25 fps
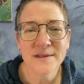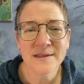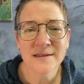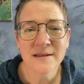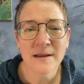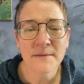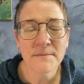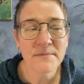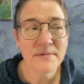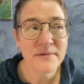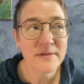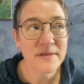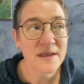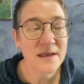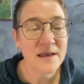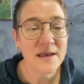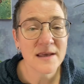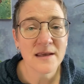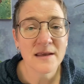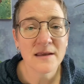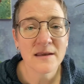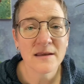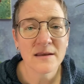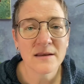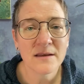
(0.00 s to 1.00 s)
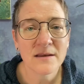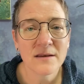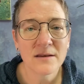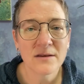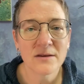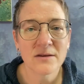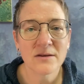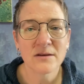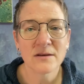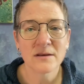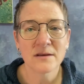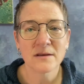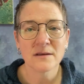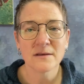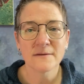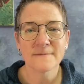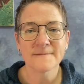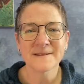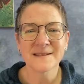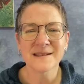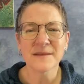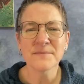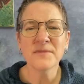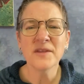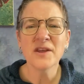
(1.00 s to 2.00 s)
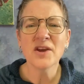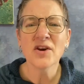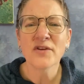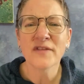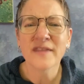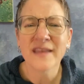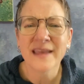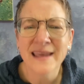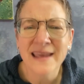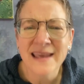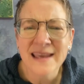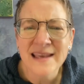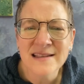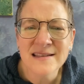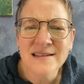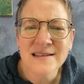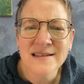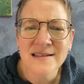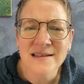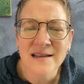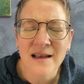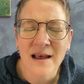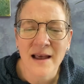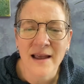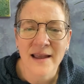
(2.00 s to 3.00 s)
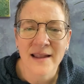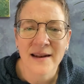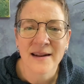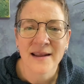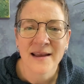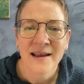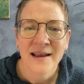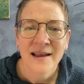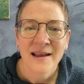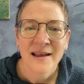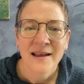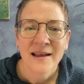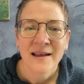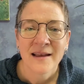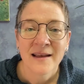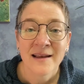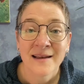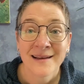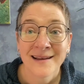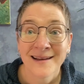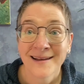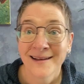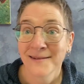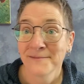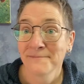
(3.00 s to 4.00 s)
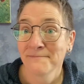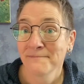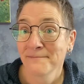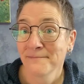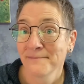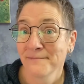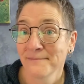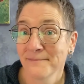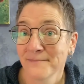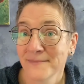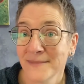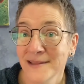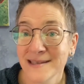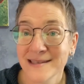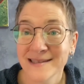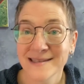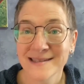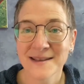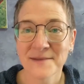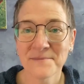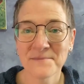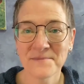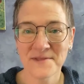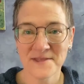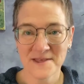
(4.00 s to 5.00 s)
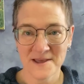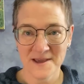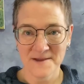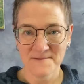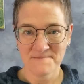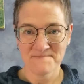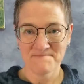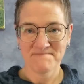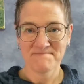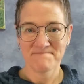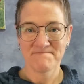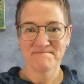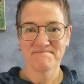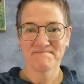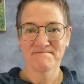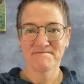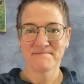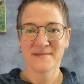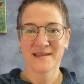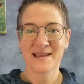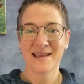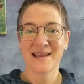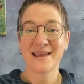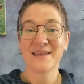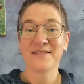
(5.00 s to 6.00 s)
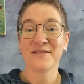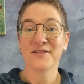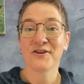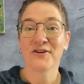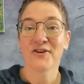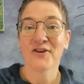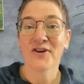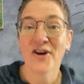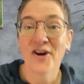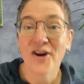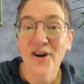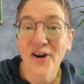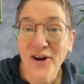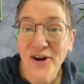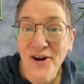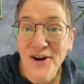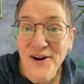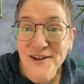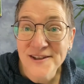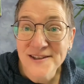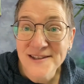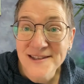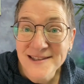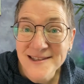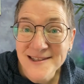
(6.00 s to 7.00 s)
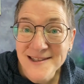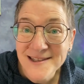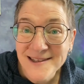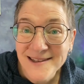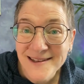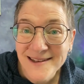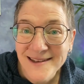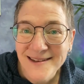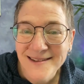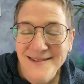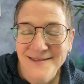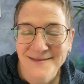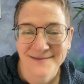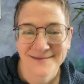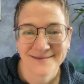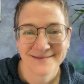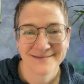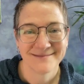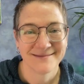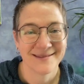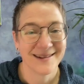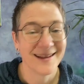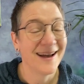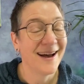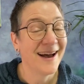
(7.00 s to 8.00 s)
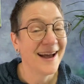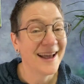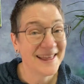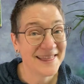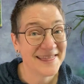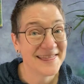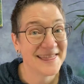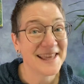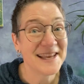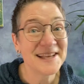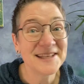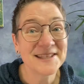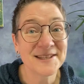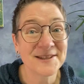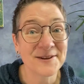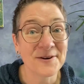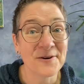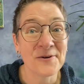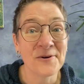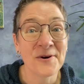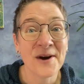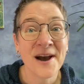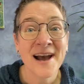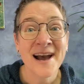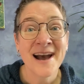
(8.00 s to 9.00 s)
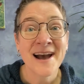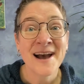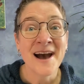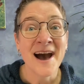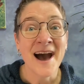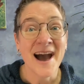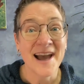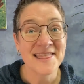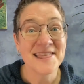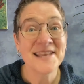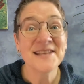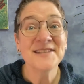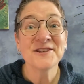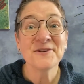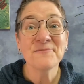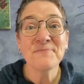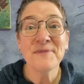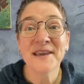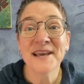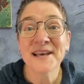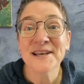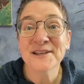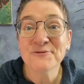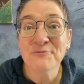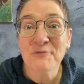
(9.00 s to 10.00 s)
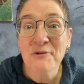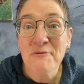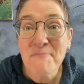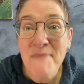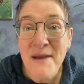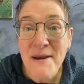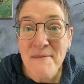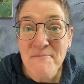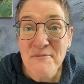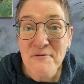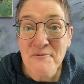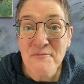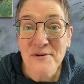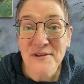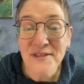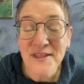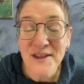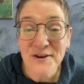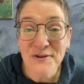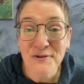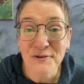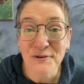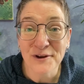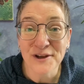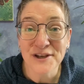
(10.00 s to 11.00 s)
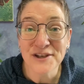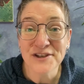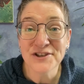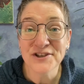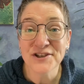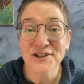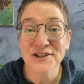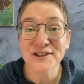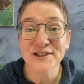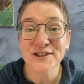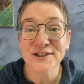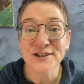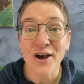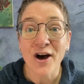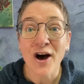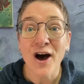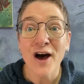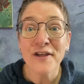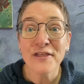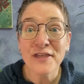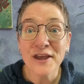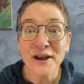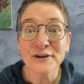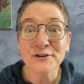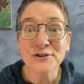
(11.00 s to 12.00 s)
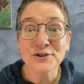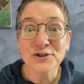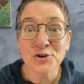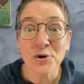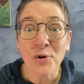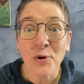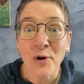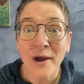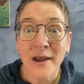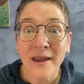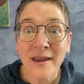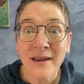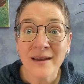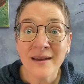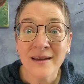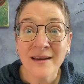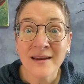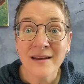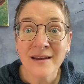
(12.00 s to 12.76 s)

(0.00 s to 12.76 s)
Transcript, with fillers: something on the inside, something in their hearts. I think so. I think so because remember when the Grinch saw their joy?